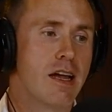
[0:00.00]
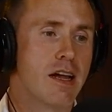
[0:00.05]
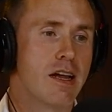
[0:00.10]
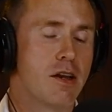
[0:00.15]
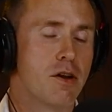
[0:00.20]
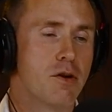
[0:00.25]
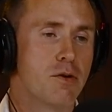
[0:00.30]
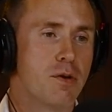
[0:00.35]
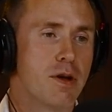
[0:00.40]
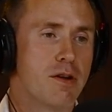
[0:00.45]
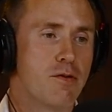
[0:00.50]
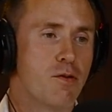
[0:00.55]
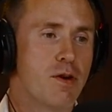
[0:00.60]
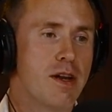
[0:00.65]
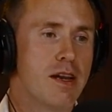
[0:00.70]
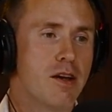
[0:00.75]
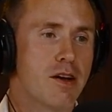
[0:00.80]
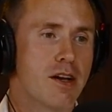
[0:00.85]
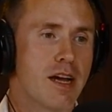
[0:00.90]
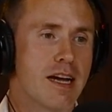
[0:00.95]
you know, if
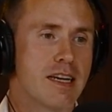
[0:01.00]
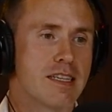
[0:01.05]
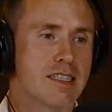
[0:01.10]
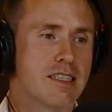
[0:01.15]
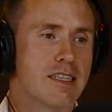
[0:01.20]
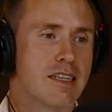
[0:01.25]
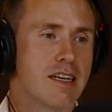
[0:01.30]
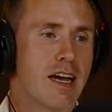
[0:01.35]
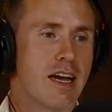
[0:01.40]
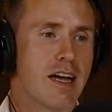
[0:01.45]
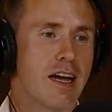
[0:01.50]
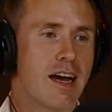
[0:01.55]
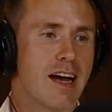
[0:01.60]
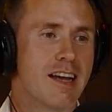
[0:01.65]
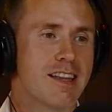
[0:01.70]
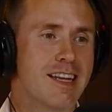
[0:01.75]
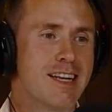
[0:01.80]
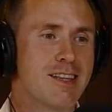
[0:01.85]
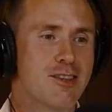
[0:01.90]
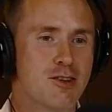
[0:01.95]
we look at,
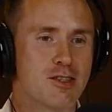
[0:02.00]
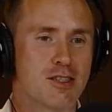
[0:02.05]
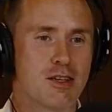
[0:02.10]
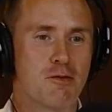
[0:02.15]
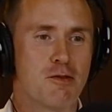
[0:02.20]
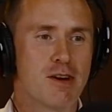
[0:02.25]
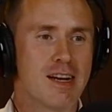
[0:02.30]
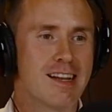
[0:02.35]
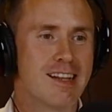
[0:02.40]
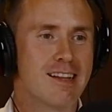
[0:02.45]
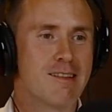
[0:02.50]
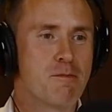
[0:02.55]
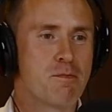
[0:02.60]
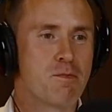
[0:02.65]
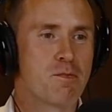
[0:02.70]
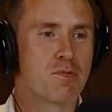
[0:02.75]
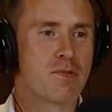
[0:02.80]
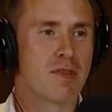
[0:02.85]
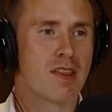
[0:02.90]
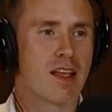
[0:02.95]
I think there's a real
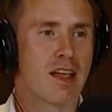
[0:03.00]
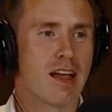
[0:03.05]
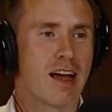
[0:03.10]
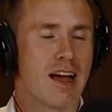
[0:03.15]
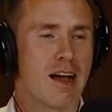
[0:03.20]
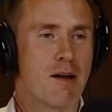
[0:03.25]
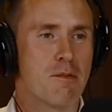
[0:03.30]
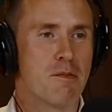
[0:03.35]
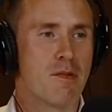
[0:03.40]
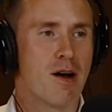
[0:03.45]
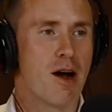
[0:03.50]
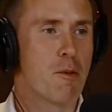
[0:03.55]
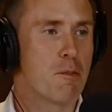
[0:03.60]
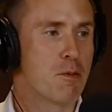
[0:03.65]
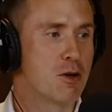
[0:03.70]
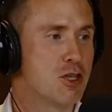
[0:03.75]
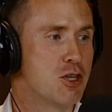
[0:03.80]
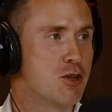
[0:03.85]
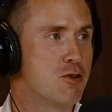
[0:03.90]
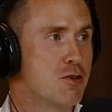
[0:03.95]

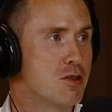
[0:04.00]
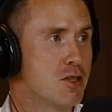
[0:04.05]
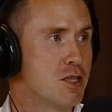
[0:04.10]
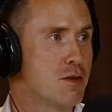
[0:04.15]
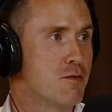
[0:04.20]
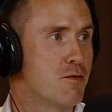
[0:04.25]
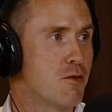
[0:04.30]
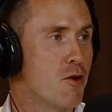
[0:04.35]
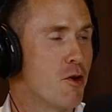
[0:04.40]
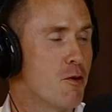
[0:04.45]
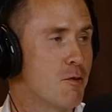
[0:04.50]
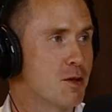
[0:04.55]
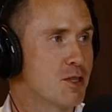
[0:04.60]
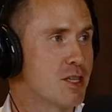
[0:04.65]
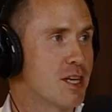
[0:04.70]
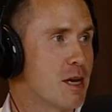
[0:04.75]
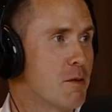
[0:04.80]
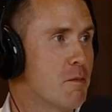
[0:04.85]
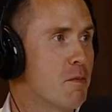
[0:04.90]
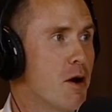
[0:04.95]
opportunity for almost
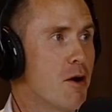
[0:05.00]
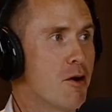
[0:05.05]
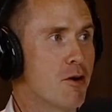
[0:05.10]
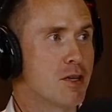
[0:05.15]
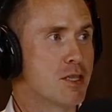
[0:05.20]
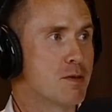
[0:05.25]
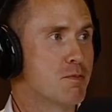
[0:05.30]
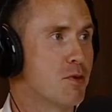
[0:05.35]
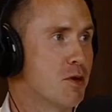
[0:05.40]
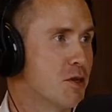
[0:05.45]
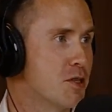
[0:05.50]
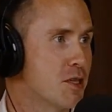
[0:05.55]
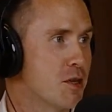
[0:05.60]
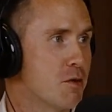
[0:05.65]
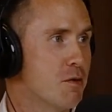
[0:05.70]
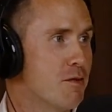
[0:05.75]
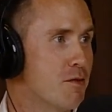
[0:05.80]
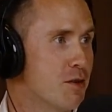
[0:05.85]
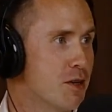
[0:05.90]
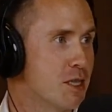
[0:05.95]
like a Boris bus
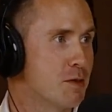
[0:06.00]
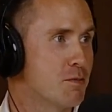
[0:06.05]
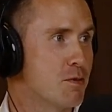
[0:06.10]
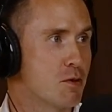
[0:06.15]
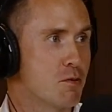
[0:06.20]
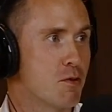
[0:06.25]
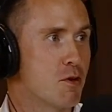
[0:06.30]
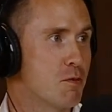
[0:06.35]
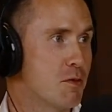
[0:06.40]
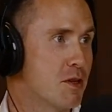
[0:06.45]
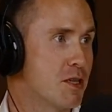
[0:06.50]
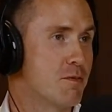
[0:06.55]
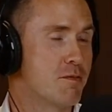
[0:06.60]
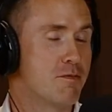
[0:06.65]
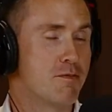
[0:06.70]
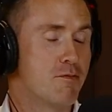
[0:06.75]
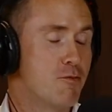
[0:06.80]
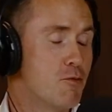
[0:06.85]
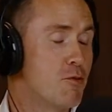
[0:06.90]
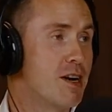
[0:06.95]
equivalent, but one with
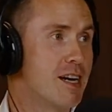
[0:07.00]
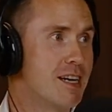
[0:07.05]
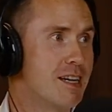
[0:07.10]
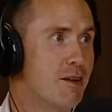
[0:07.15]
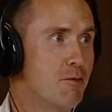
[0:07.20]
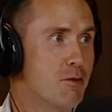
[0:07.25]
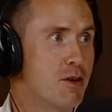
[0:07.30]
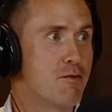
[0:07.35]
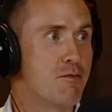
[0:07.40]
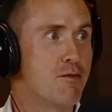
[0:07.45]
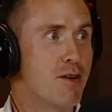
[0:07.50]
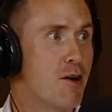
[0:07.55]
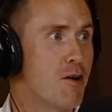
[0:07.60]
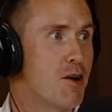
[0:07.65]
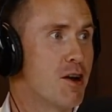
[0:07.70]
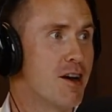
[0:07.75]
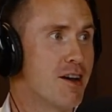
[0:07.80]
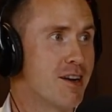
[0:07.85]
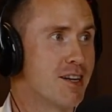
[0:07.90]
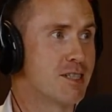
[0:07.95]
a
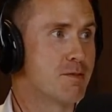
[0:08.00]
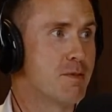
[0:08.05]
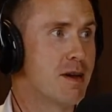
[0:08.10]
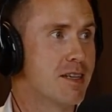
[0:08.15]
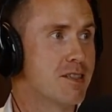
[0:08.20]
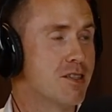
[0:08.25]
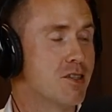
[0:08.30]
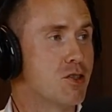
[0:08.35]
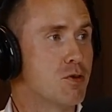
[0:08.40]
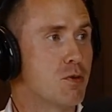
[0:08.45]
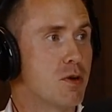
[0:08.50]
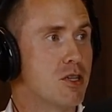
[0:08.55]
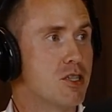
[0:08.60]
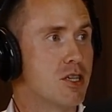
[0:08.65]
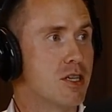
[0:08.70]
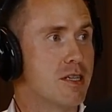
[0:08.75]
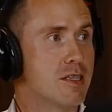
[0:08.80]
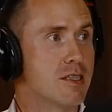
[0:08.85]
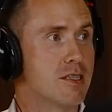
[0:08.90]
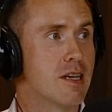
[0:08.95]
very honest message, which
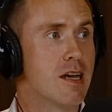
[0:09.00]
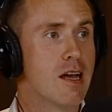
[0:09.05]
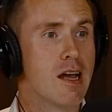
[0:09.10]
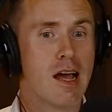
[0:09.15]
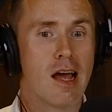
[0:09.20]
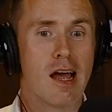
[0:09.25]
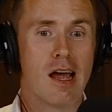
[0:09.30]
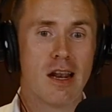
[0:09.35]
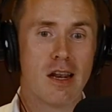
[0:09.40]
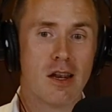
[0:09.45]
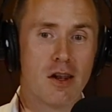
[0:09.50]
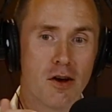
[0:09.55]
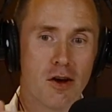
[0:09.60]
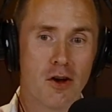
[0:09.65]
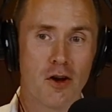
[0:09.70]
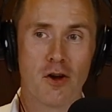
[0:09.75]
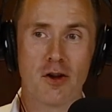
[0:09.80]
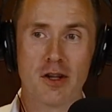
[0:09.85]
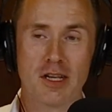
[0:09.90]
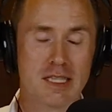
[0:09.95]
is, look
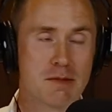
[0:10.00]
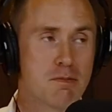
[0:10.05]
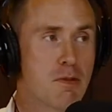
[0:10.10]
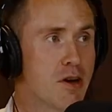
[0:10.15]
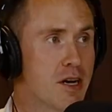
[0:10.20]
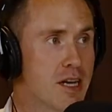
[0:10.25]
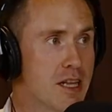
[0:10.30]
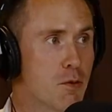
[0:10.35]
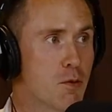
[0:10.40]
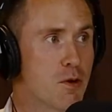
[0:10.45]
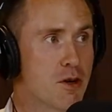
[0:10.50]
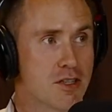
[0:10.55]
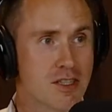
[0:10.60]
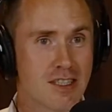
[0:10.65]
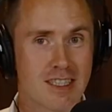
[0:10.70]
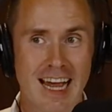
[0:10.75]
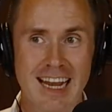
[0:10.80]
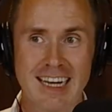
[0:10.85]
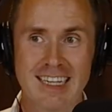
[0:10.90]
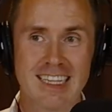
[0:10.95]
at all this money that we're
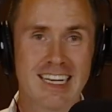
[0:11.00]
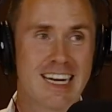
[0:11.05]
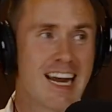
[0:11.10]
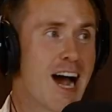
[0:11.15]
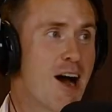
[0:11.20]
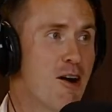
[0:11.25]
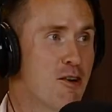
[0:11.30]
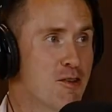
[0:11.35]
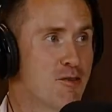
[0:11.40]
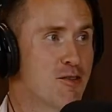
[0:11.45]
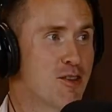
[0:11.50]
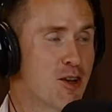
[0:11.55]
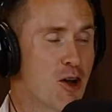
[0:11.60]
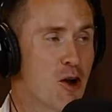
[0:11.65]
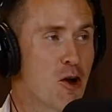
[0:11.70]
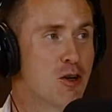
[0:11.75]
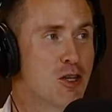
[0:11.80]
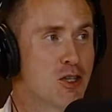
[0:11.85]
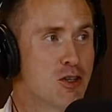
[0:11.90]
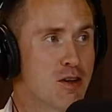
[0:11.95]
sending out of the
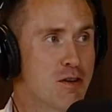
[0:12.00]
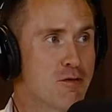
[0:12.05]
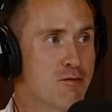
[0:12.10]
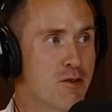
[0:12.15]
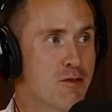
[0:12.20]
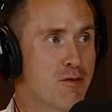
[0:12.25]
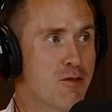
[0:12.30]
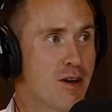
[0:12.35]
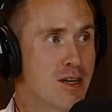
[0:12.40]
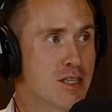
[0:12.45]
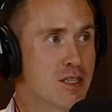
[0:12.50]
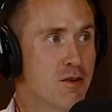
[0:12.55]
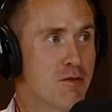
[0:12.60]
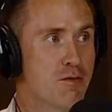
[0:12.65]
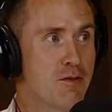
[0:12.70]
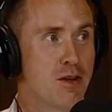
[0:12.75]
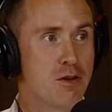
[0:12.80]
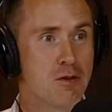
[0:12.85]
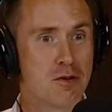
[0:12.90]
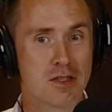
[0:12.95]
country for fossil
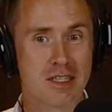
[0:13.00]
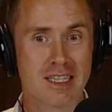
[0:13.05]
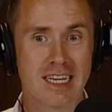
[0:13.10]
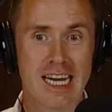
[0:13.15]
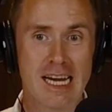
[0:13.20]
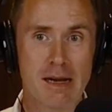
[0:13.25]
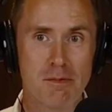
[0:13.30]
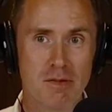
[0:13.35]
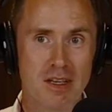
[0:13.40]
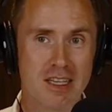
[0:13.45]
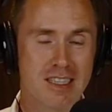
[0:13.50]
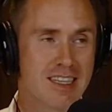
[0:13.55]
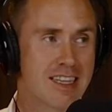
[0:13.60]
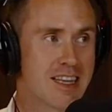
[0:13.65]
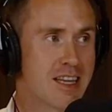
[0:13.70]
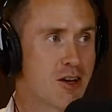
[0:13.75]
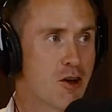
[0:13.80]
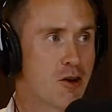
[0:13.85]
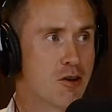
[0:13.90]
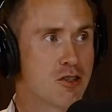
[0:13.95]
fuels. Keep this
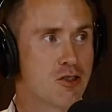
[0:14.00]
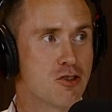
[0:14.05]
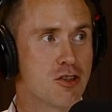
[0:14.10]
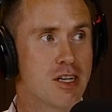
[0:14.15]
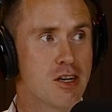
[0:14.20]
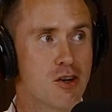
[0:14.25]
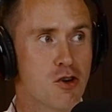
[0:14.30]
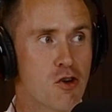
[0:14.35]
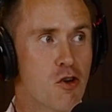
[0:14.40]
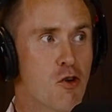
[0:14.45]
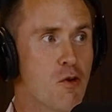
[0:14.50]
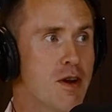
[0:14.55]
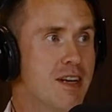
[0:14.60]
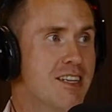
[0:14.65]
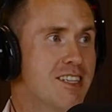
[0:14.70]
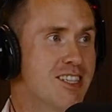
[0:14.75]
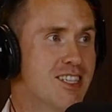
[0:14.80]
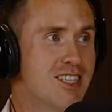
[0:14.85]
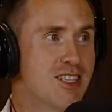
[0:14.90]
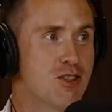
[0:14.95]
in the country, grow
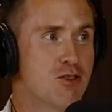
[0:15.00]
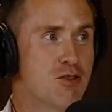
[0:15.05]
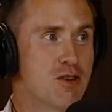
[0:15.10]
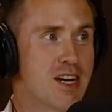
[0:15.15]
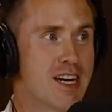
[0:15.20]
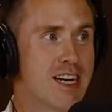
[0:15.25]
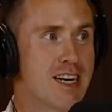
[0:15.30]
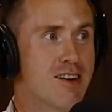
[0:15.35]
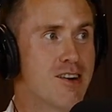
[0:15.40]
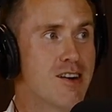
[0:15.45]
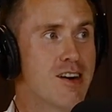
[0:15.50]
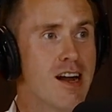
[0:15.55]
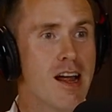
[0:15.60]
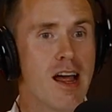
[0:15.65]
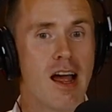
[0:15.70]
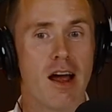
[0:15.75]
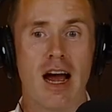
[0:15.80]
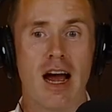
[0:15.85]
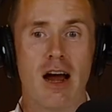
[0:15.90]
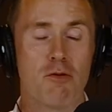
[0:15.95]
industry here,
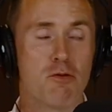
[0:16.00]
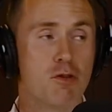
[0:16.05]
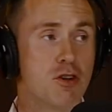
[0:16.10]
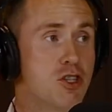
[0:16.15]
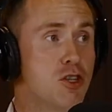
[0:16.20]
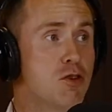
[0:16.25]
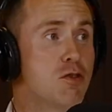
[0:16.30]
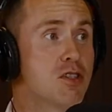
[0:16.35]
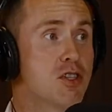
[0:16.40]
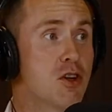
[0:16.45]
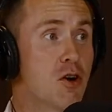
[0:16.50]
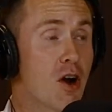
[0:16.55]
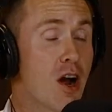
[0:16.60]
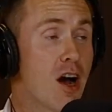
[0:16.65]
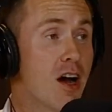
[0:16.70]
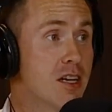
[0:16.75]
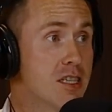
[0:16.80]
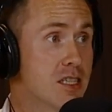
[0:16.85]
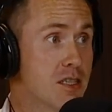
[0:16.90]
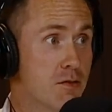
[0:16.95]
reduce our
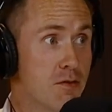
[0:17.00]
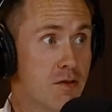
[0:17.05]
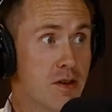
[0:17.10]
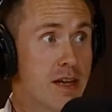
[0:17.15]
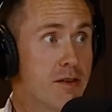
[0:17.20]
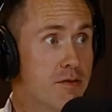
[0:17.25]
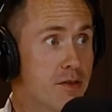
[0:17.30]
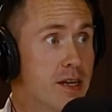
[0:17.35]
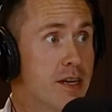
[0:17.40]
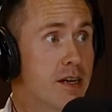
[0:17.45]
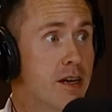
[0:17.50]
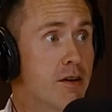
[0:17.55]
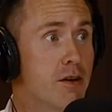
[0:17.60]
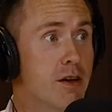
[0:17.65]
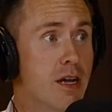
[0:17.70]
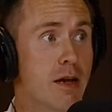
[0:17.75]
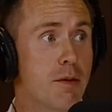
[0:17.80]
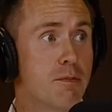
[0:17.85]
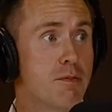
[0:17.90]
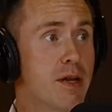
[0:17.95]
cost of living,
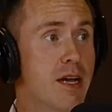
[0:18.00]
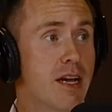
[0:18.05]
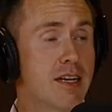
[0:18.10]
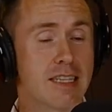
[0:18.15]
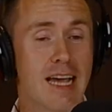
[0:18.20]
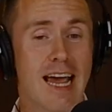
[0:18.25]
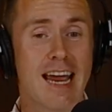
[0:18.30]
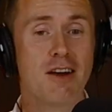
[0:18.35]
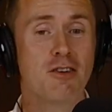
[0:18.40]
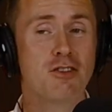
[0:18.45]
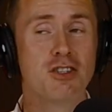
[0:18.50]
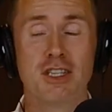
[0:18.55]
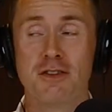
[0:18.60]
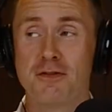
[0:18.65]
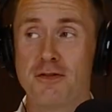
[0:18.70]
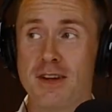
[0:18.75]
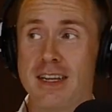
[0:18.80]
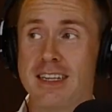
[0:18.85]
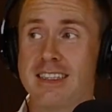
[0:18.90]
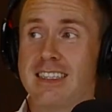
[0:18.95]
because energy
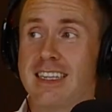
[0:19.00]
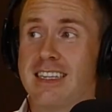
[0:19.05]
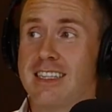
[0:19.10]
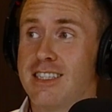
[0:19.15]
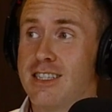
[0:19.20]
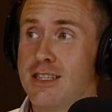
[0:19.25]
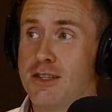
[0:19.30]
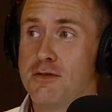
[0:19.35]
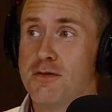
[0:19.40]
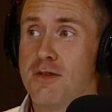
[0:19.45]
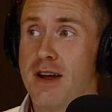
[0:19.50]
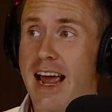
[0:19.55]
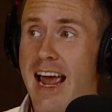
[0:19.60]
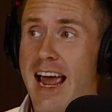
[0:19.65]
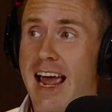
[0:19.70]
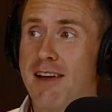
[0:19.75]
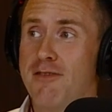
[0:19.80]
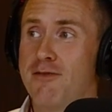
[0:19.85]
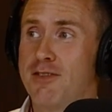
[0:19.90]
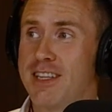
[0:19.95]
feeds into
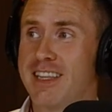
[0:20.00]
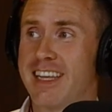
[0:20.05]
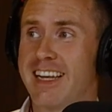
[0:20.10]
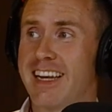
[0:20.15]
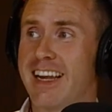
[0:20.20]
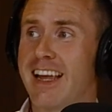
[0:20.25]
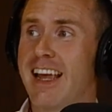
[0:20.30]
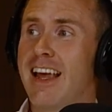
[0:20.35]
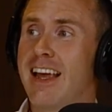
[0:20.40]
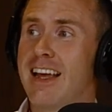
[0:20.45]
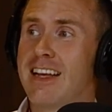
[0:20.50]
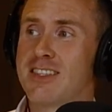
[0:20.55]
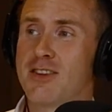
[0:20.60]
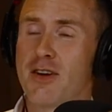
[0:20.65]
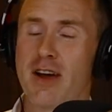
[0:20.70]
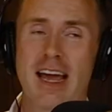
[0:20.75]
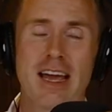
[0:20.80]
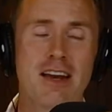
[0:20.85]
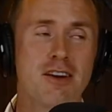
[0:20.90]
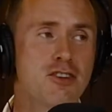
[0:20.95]
everything.
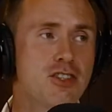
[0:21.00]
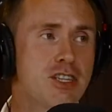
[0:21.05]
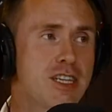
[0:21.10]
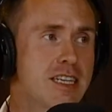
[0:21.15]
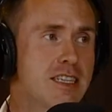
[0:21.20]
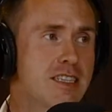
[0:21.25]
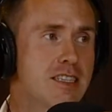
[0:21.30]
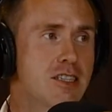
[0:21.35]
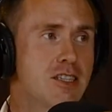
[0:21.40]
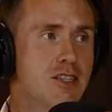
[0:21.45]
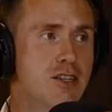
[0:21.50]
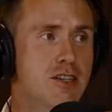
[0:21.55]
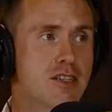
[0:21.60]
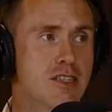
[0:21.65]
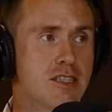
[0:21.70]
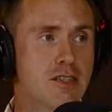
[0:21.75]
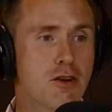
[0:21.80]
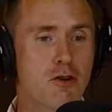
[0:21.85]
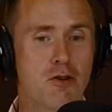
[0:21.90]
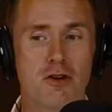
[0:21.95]
So energy isn't
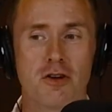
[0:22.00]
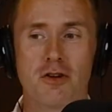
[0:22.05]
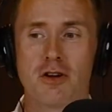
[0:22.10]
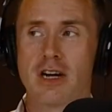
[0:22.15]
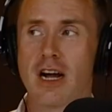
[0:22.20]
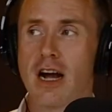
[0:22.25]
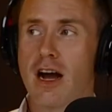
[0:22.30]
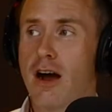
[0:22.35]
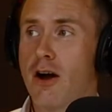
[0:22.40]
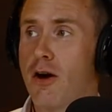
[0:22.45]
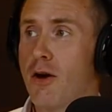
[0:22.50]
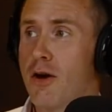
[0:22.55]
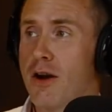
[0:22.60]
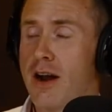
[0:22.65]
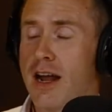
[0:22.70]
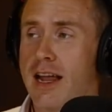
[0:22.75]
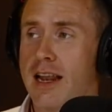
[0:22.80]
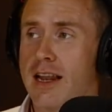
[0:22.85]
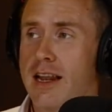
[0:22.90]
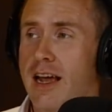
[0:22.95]
just our
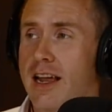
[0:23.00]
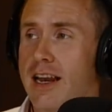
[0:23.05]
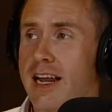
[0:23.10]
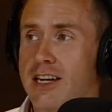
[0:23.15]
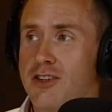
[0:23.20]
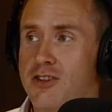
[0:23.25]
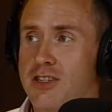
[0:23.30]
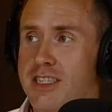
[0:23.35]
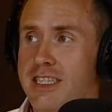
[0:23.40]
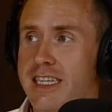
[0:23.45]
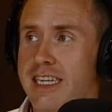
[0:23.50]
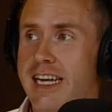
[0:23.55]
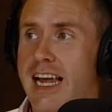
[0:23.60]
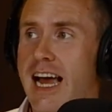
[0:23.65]
electricity,